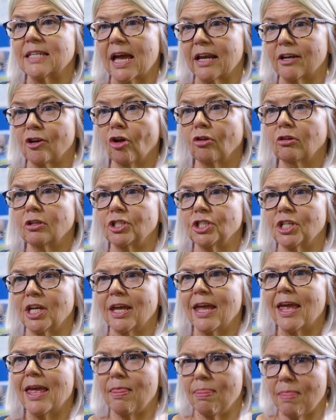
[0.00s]

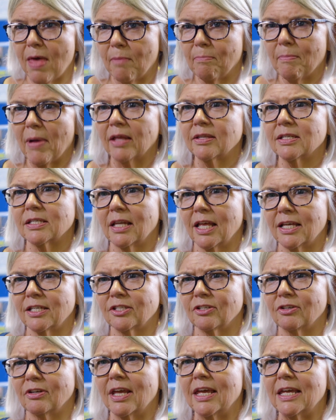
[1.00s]
technology in their maths
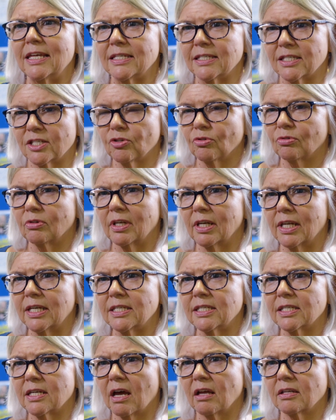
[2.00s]
lesson is suddenly
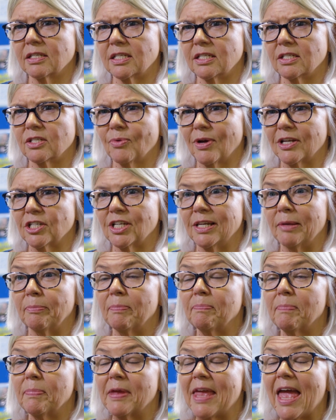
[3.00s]
starting to actually
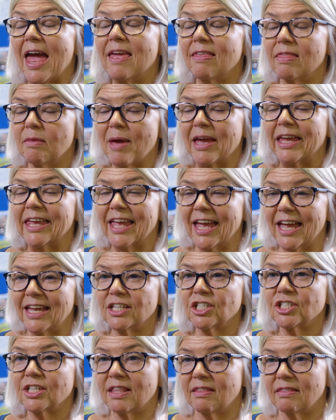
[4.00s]
getting them
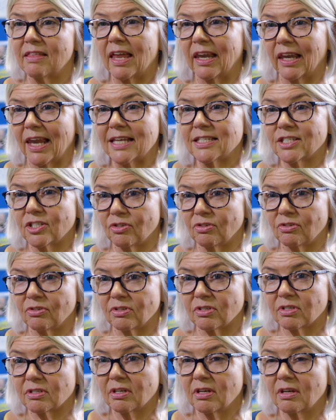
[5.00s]
engaged in their
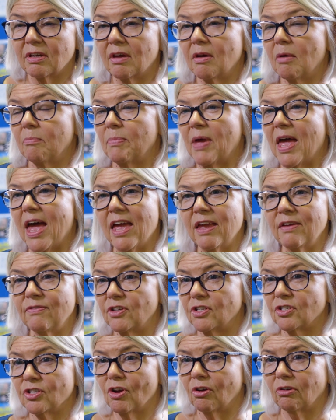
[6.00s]
lessons.
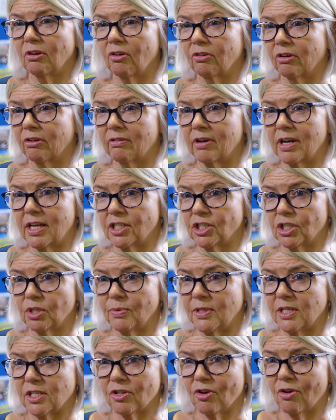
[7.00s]
Behaviour is no longer an issue
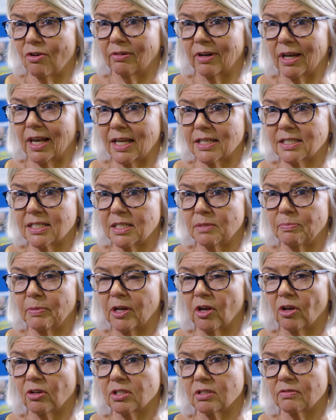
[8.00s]
in certain classes
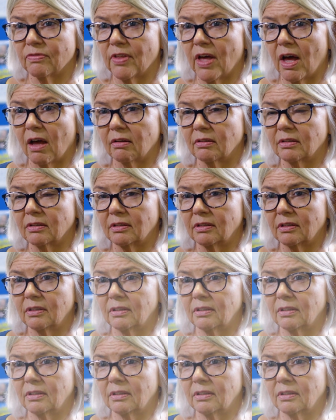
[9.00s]
because of that.